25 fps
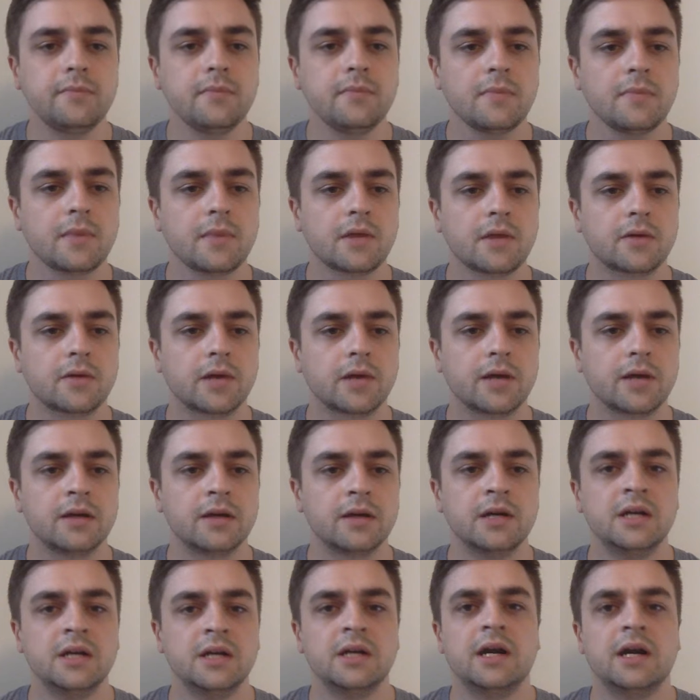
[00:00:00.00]
Okay,
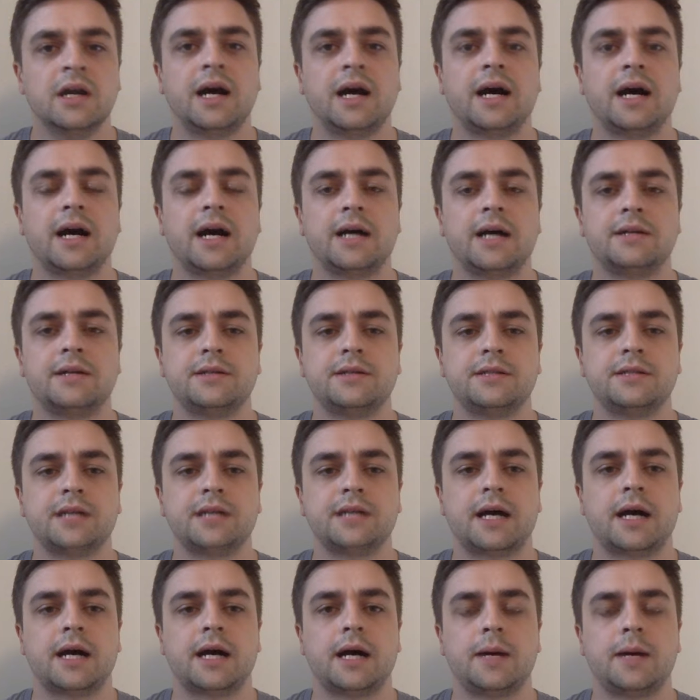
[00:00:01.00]
and
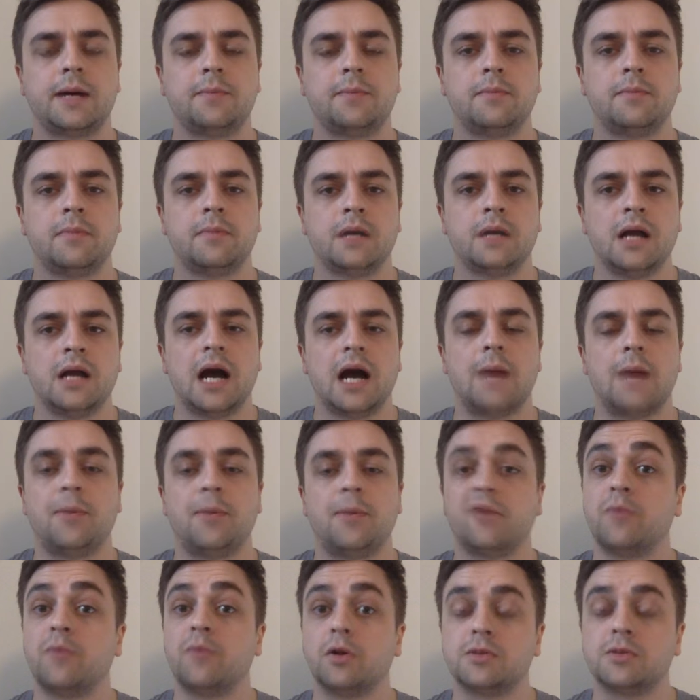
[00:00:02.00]

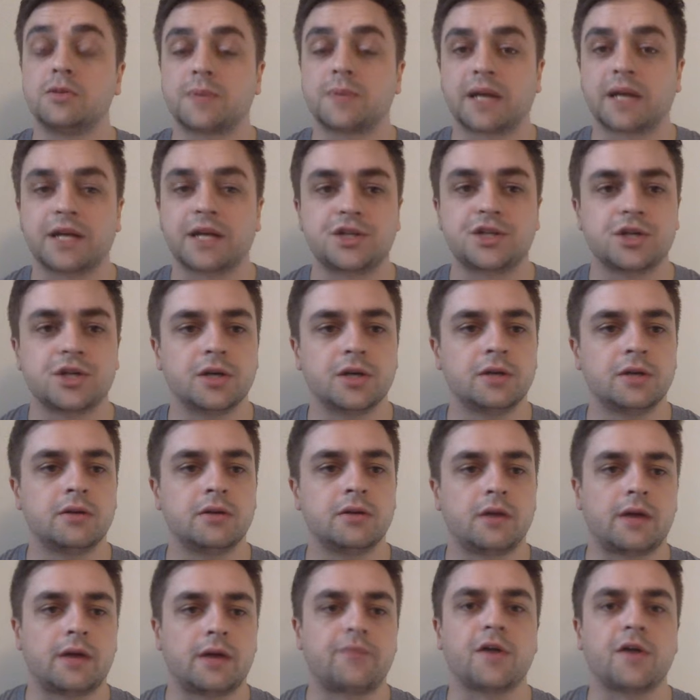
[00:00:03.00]
above
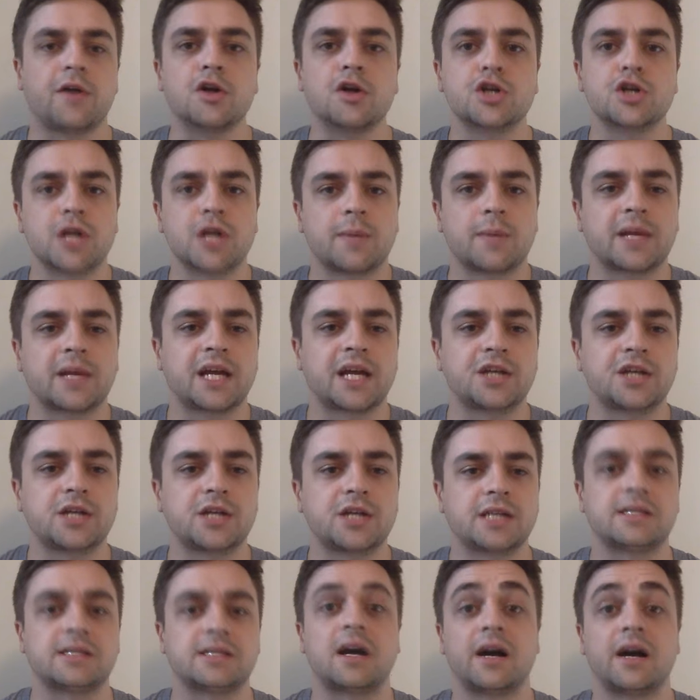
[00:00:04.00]
multiplication, function application
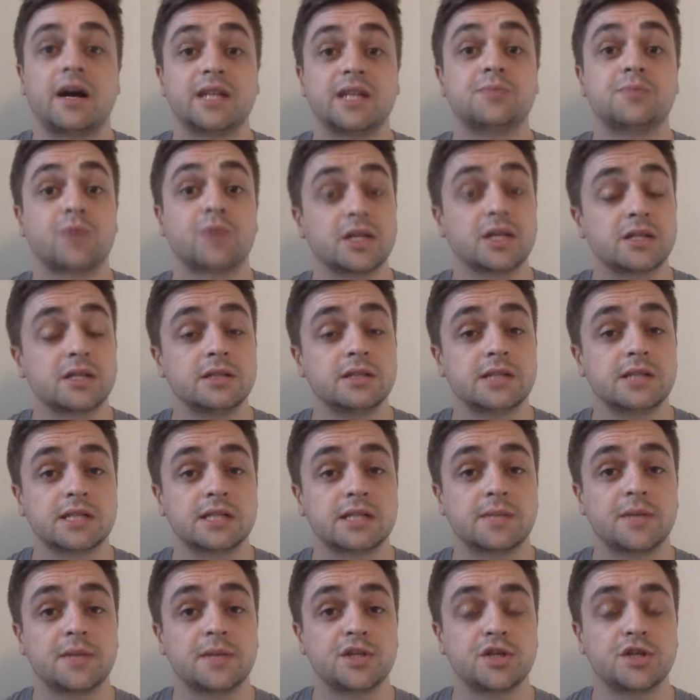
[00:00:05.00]
has the highest precedence, as
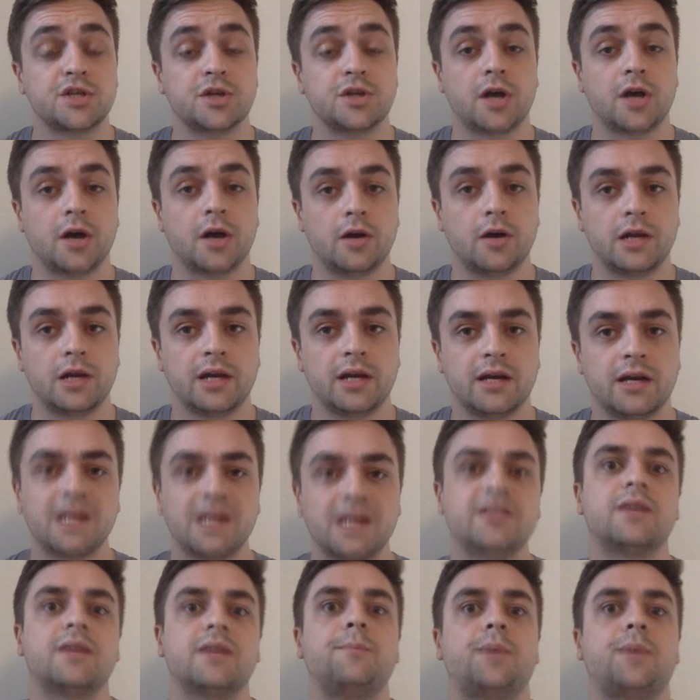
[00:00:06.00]
I mentioned earlier, and
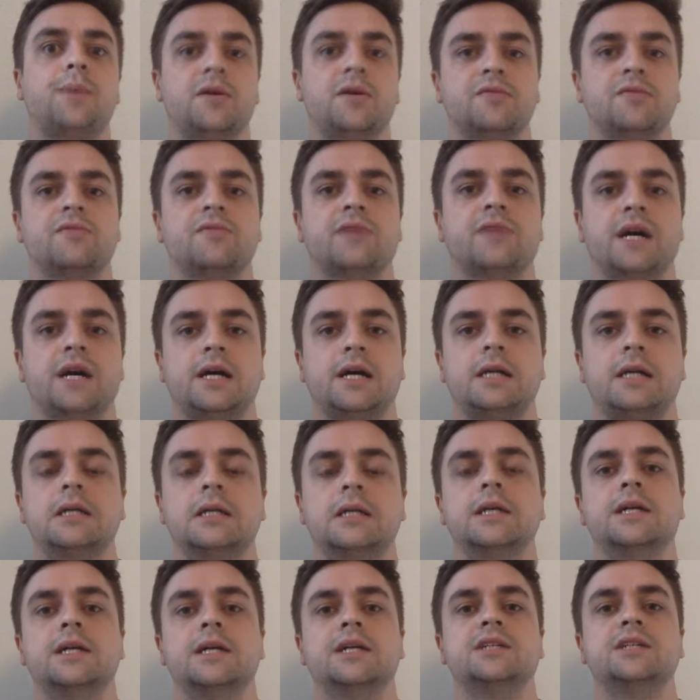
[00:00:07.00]
then above that
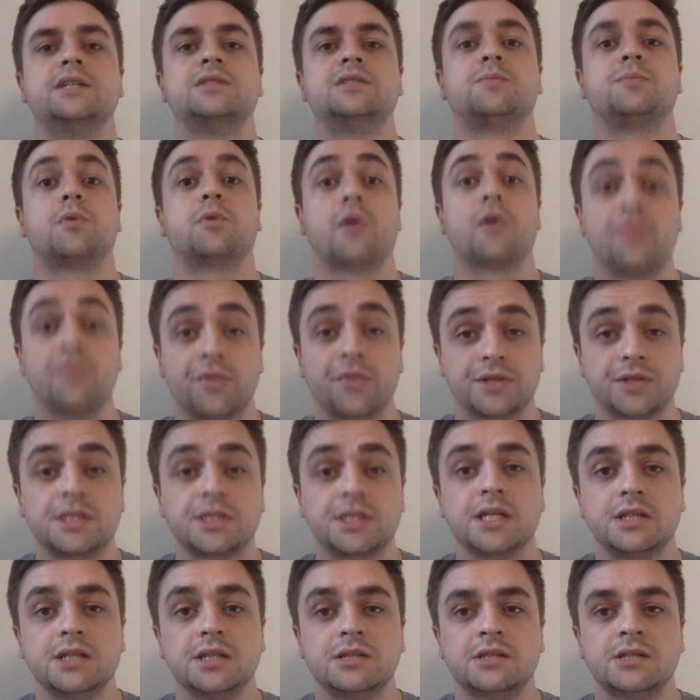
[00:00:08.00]
is
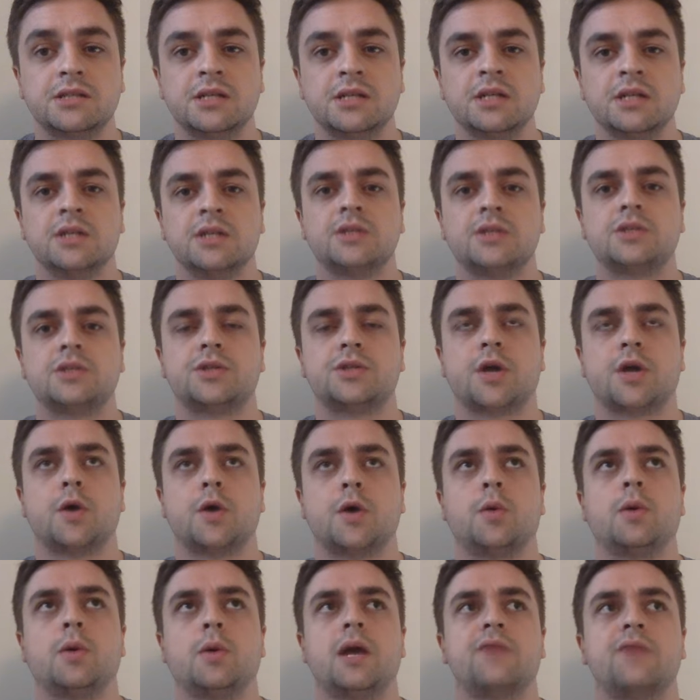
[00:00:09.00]
parentheses.
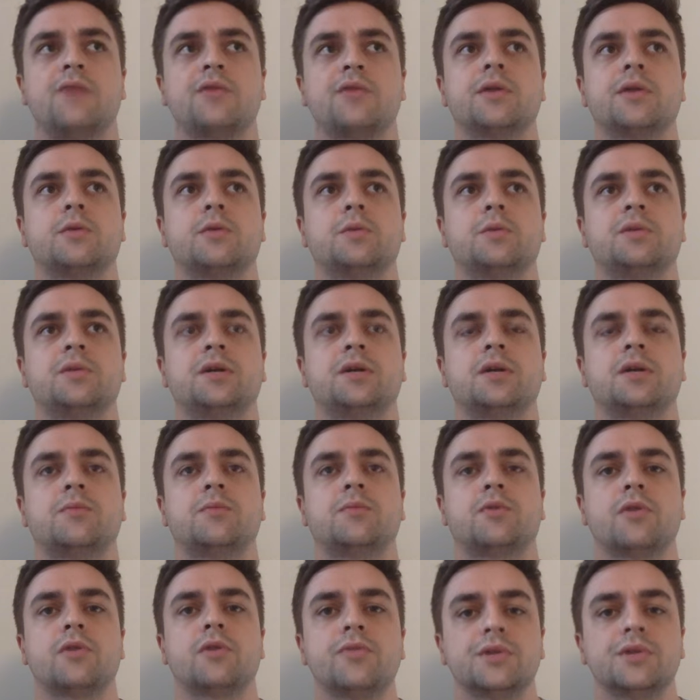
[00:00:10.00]
So everything will be done in
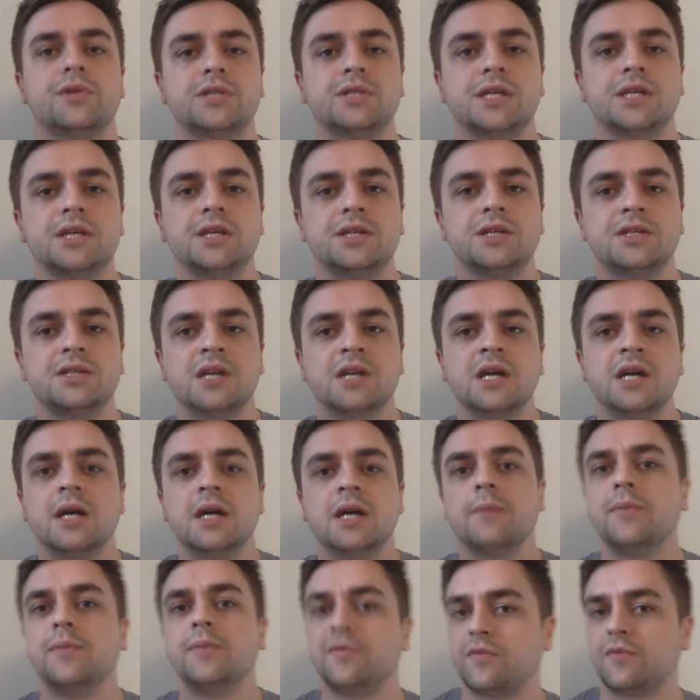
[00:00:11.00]
parentheses
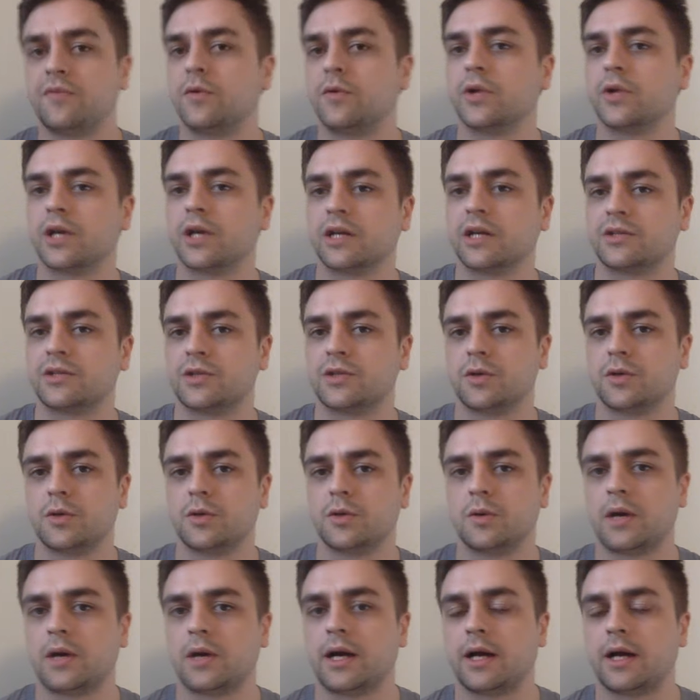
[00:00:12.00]
before you get
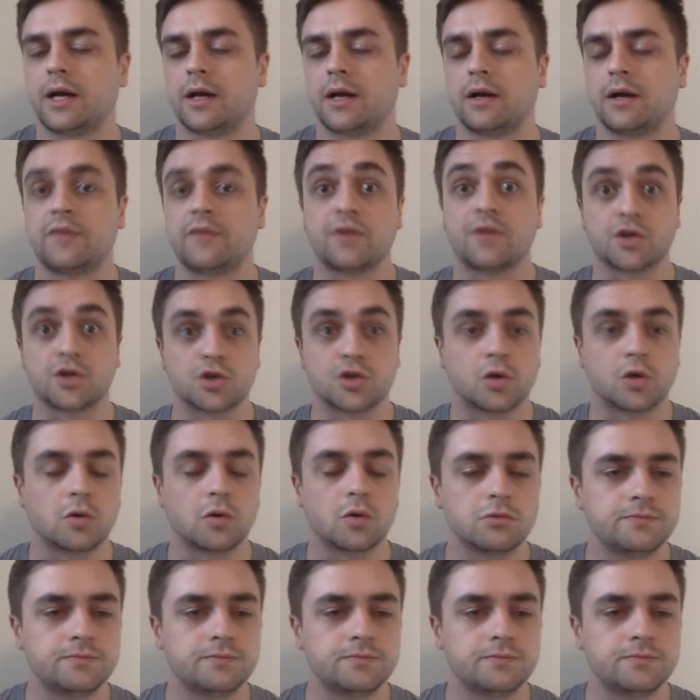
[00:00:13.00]
to a function call.